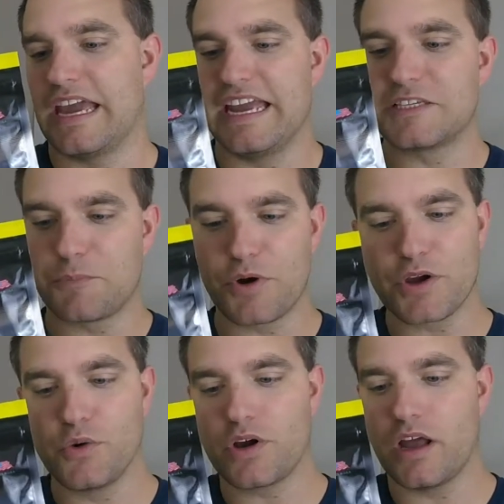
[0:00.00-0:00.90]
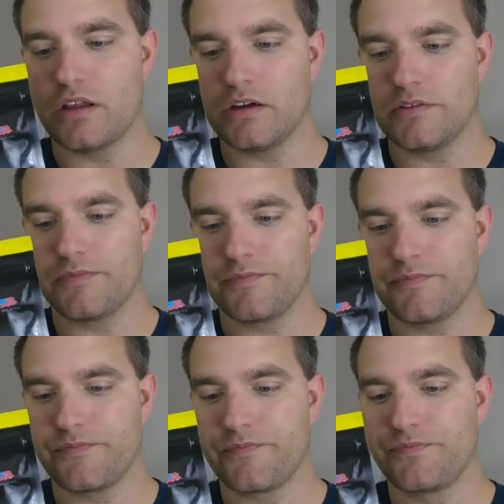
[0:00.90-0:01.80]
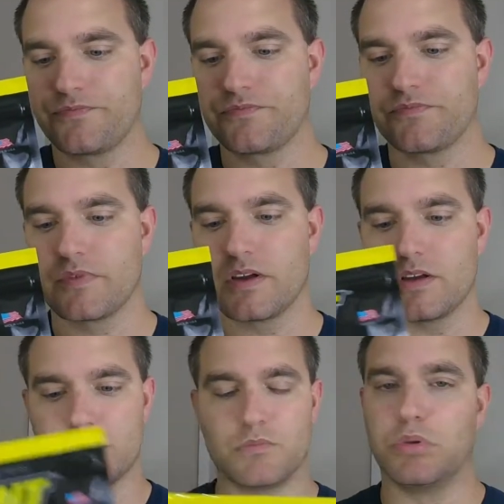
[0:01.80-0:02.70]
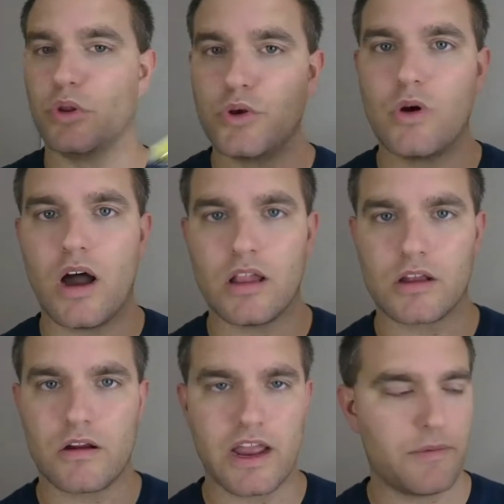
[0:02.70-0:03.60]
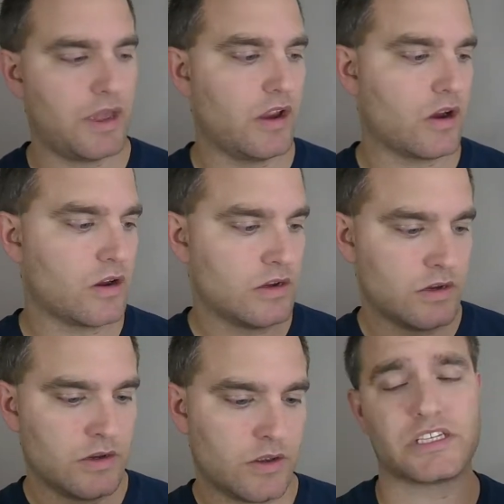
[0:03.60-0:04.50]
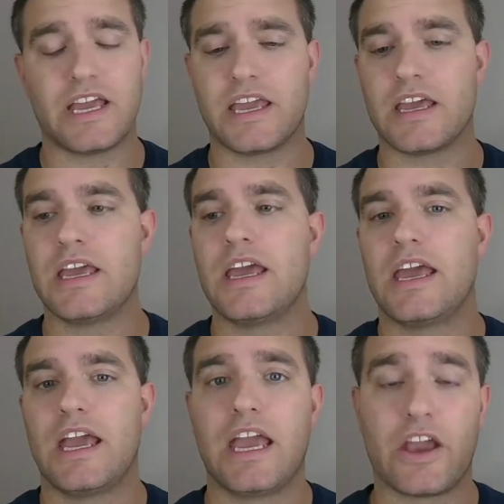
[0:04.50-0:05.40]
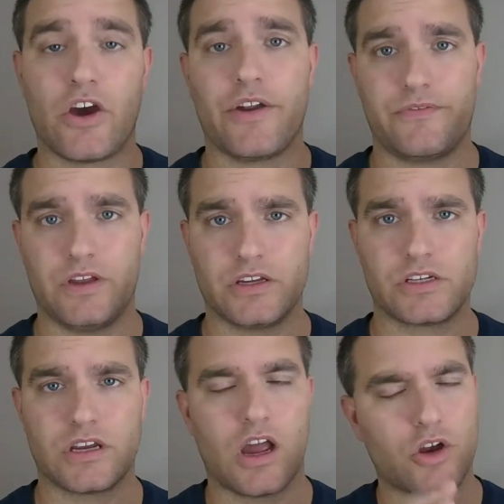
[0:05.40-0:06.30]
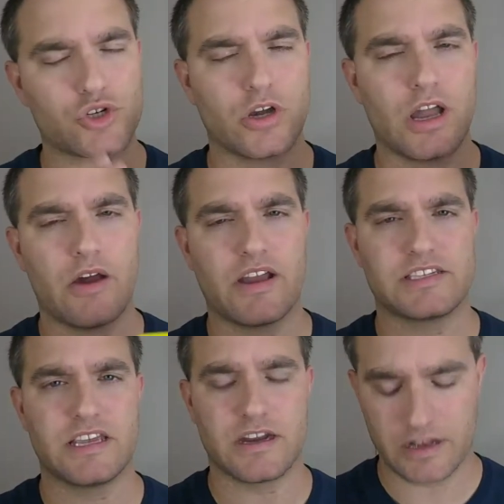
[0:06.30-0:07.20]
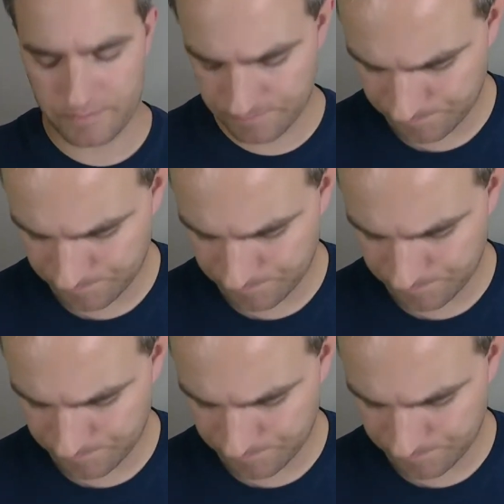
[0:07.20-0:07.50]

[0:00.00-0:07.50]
It's a pretty cool color. This blue hologram here. I'm going to tell you, it caught fish. I'll show you how I set it up.